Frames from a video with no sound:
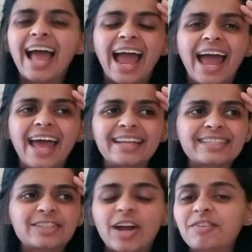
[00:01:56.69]
and
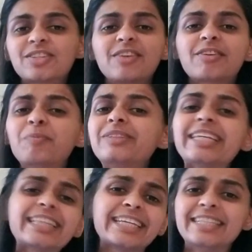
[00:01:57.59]
drive yourself
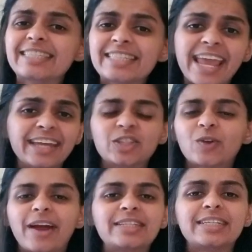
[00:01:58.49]
completely insane
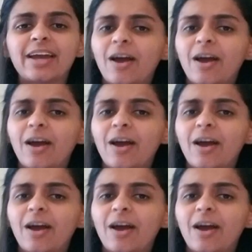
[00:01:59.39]
trying to get